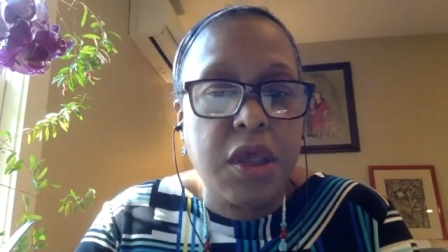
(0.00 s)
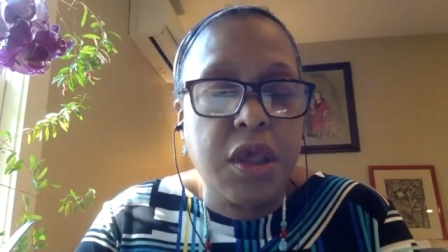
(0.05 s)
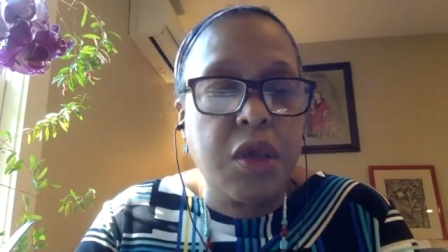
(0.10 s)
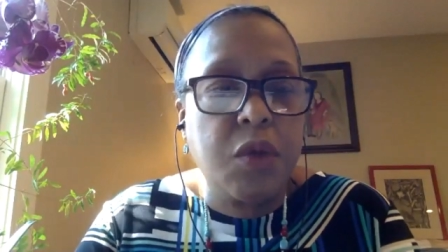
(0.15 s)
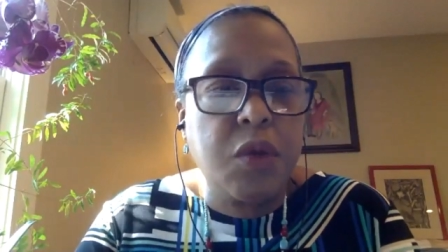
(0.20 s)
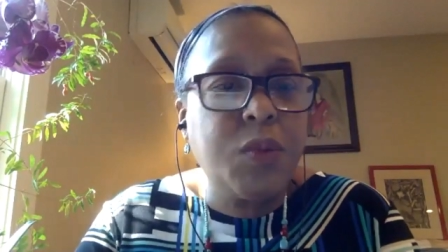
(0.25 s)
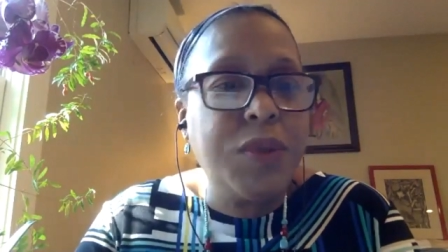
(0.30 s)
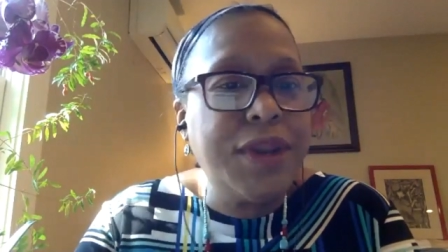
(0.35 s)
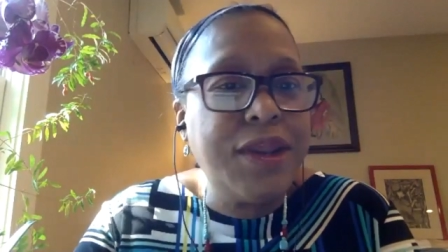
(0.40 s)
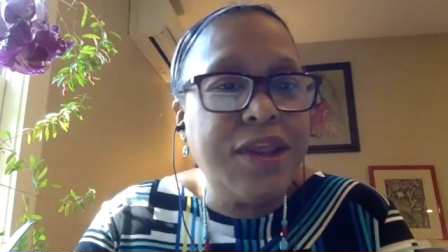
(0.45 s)

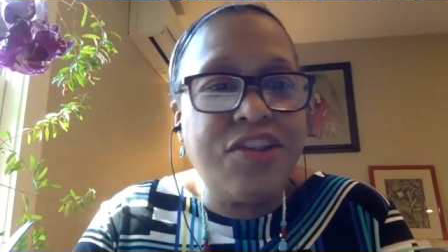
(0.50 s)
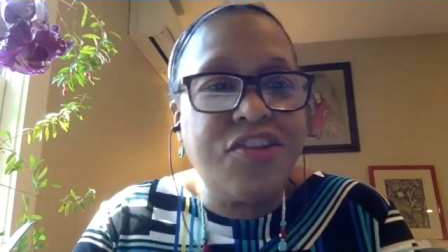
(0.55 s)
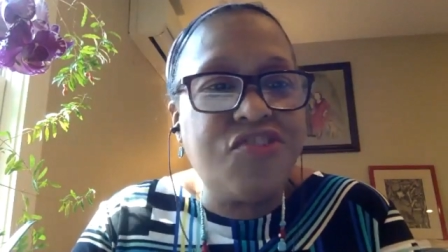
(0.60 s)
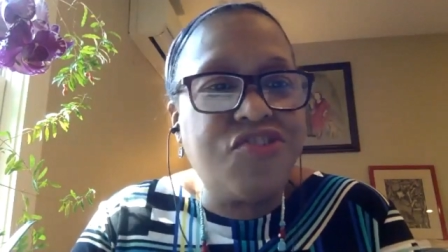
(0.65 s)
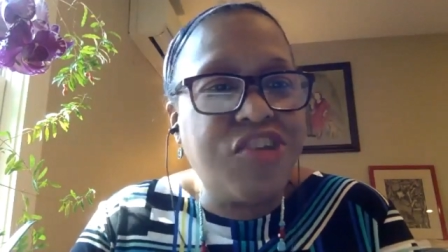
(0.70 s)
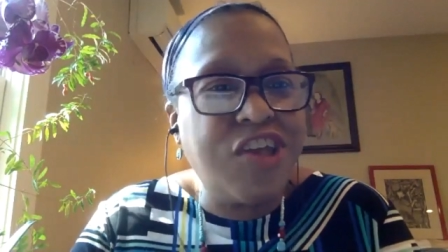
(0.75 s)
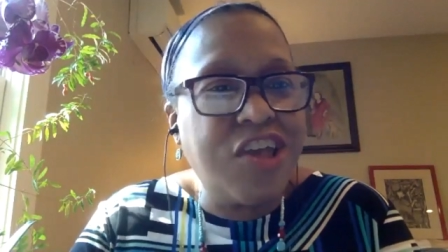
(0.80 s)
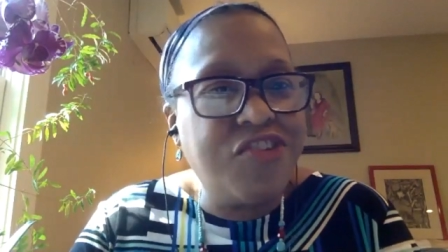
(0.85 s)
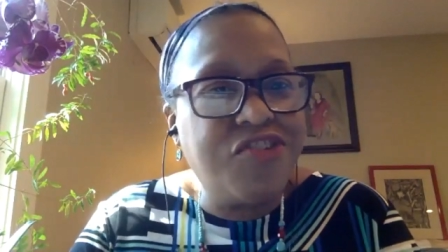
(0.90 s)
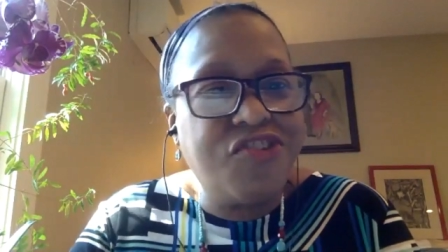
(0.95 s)
we need to
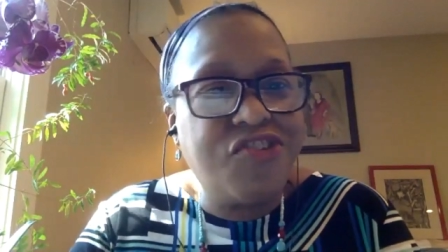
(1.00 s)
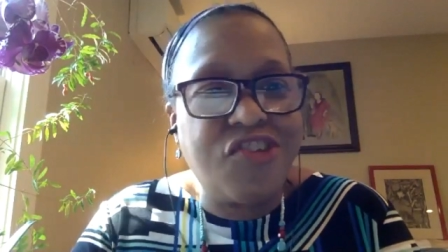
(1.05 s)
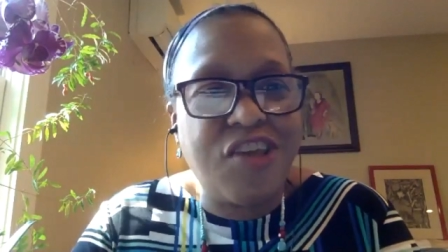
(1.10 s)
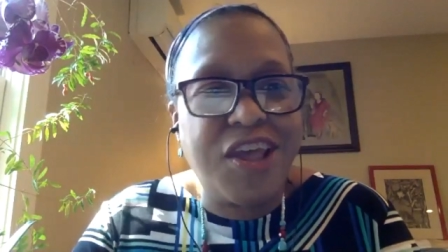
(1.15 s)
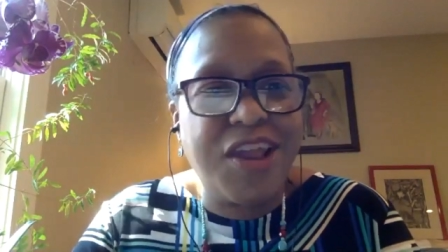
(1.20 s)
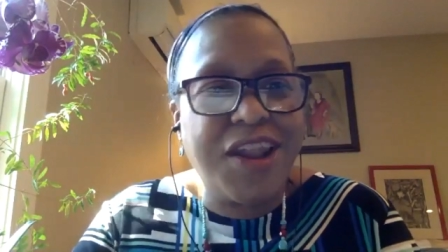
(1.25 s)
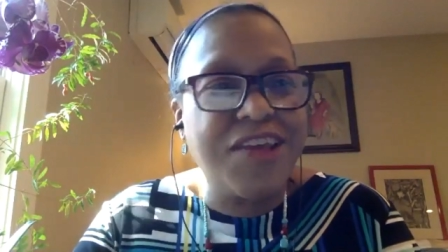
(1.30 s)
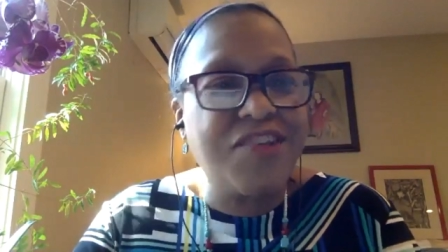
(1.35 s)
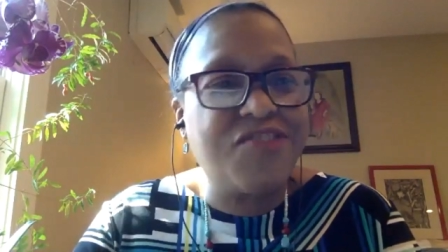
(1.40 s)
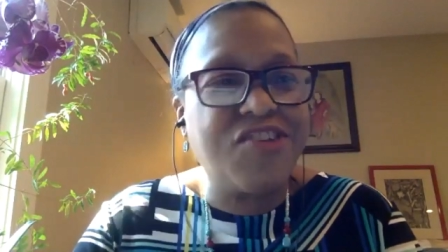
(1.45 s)
change
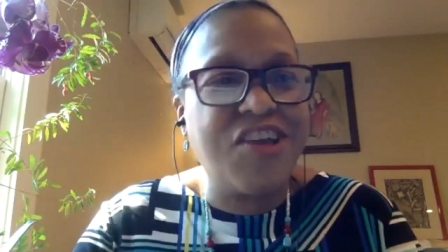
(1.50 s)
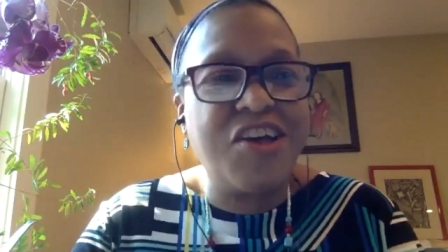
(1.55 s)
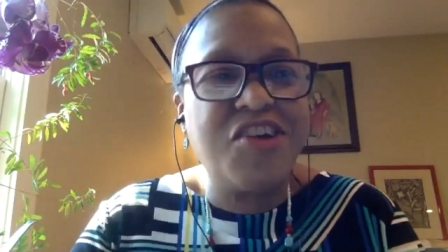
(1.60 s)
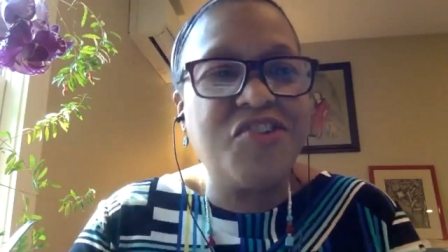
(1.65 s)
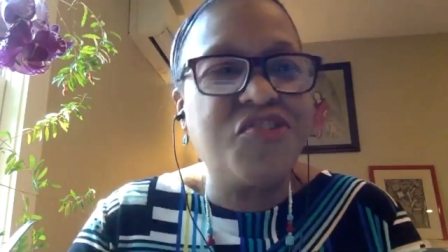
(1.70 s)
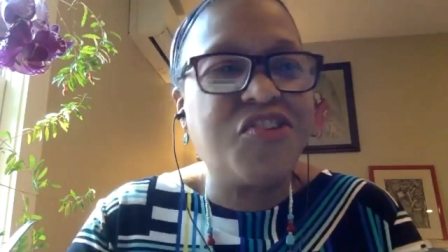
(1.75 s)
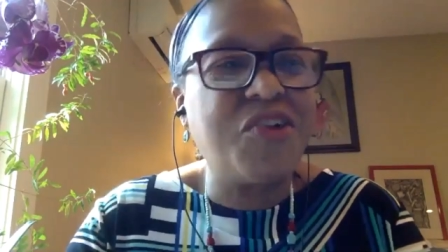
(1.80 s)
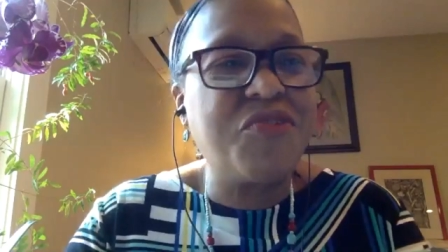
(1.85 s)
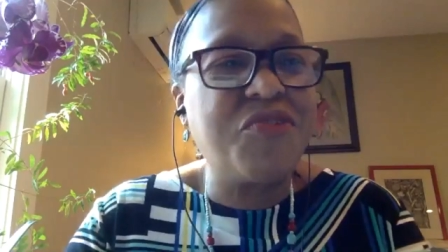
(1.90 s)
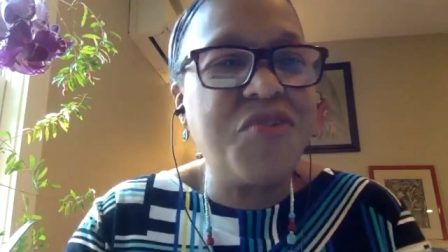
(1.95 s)
and i
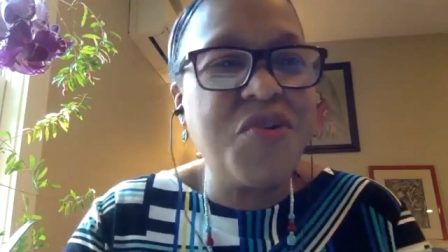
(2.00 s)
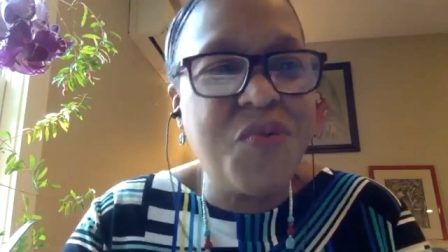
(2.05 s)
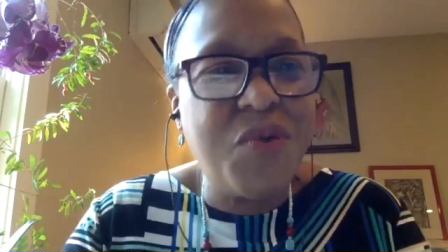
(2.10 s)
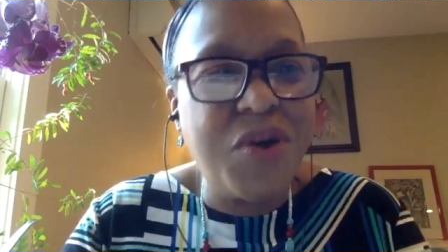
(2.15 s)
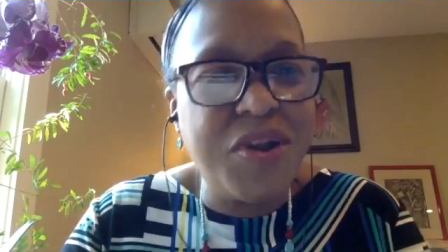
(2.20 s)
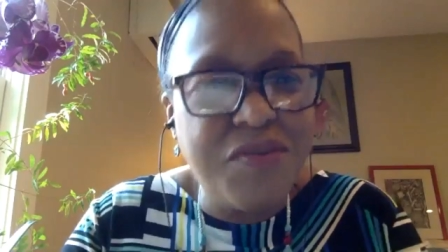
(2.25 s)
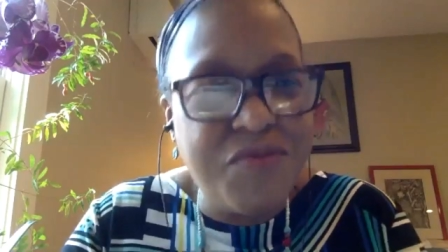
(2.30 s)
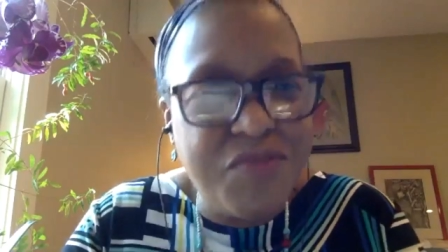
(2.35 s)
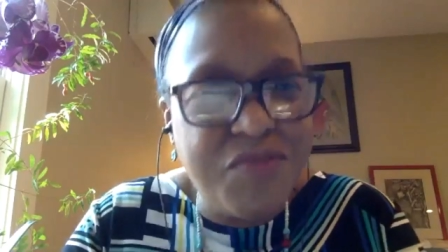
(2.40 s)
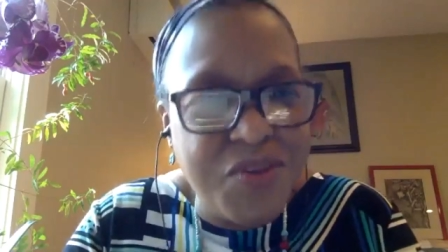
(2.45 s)
challenge every
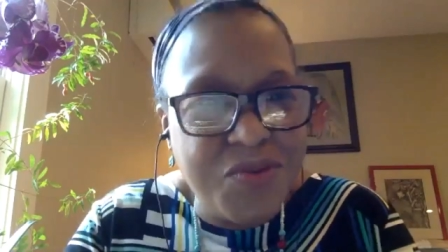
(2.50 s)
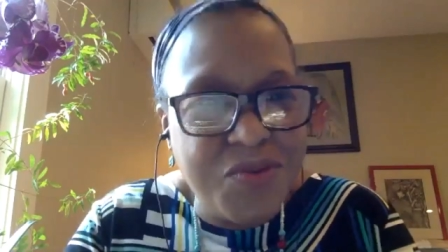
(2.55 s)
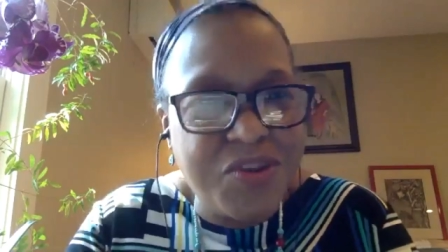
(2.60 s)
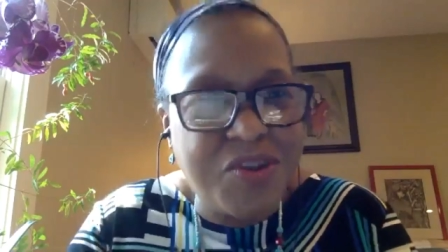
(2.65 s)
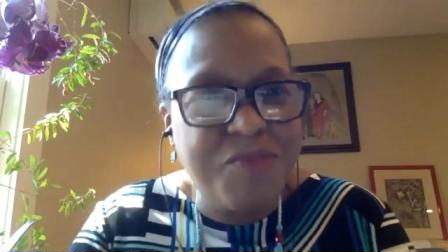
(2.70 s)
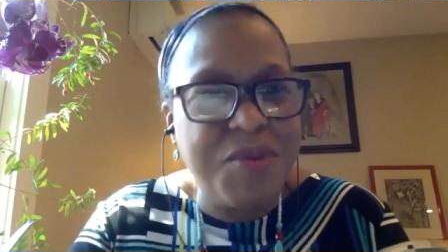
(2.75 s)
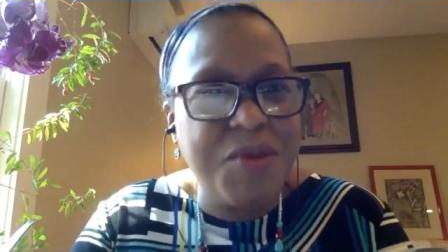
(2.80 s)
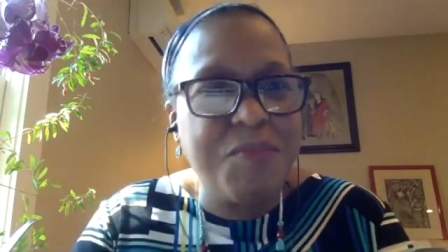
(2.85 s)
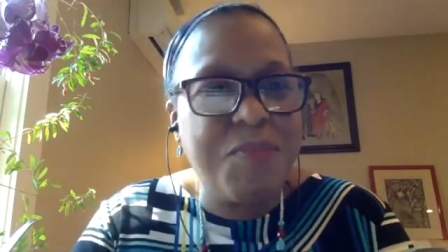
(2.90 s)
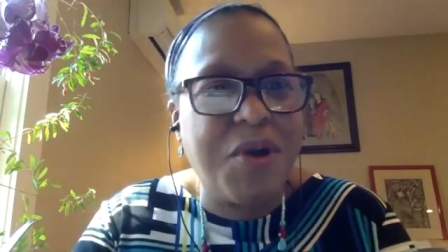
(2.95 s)
one of you to
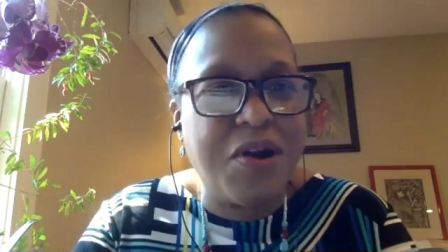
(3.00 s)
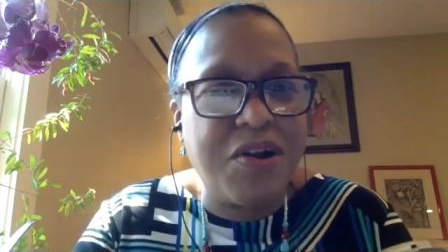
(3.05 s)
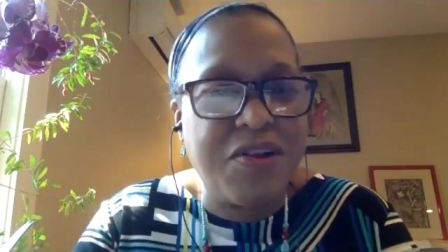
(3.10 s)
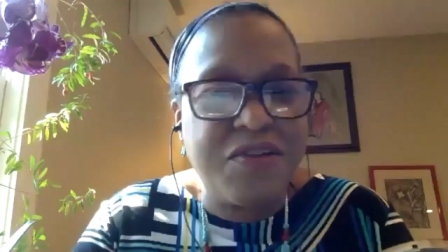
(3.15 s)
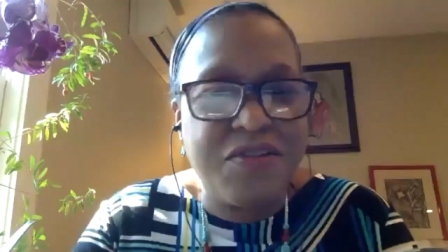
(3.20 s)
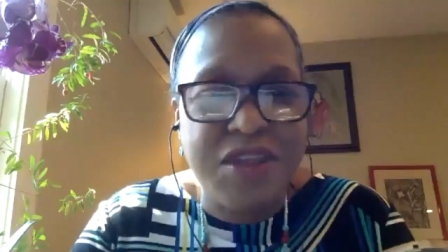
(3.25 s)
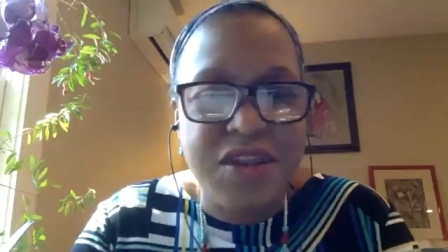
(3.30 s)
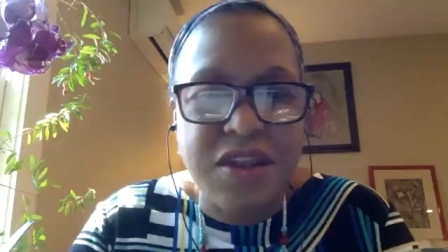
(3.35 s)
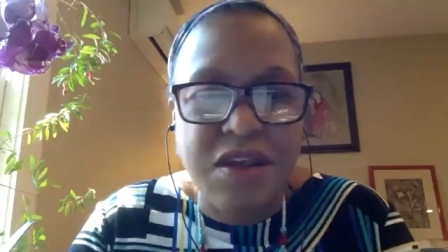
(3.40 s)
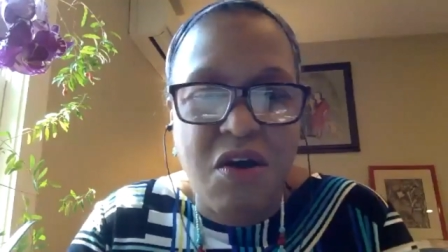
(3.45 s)
be part of
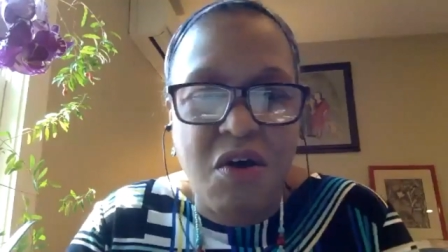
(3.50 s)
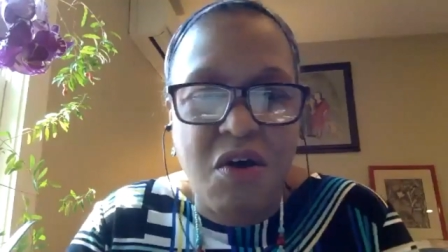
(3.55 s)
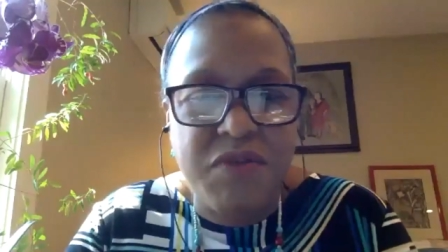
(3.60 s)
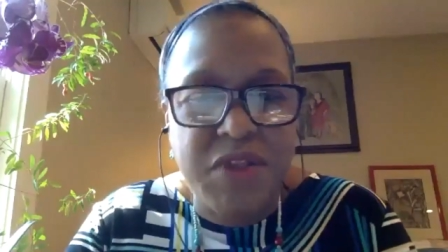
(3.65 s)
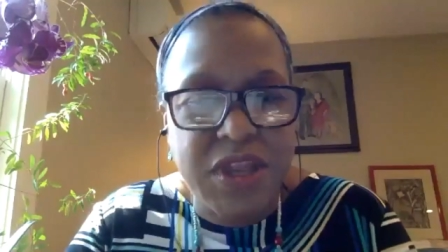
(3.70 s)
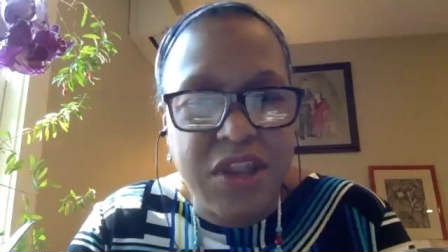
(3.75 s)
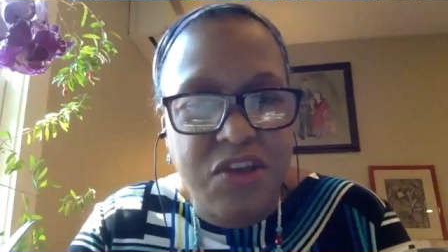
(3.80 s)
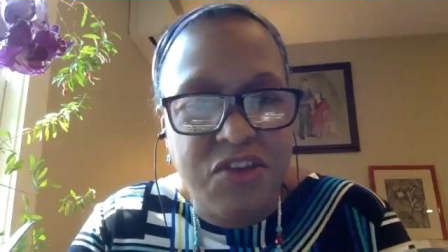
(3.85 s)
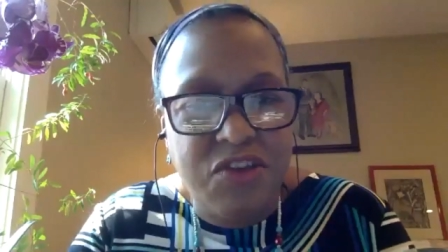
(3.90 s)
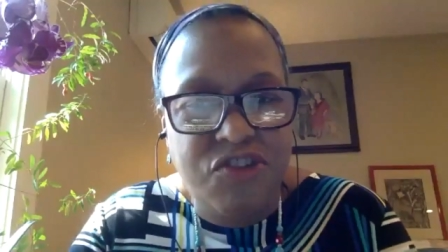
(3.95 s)
this
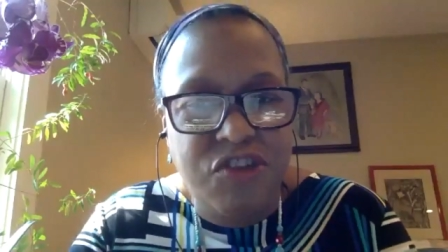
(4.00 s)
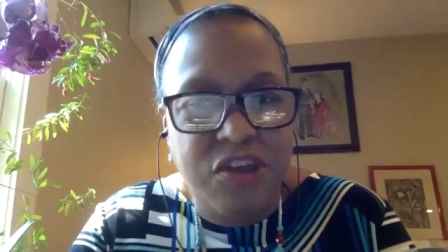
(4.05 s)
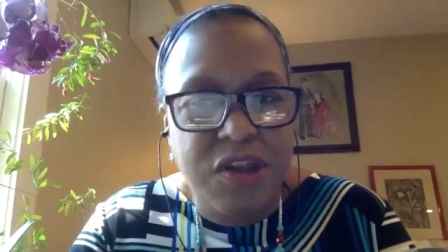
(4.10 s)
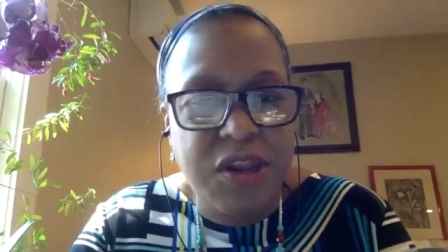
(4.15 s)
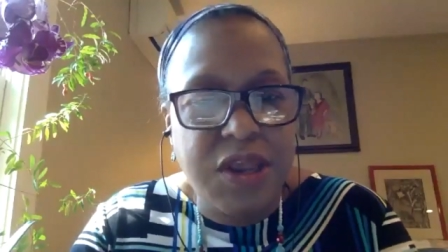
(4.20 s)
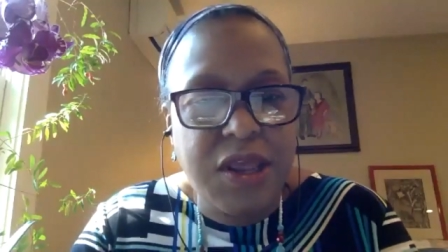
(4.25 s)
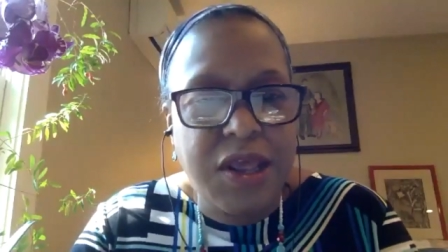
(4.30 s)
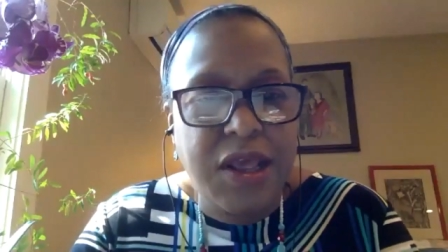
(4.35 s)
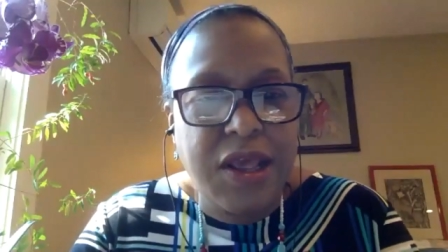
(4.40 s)
conversation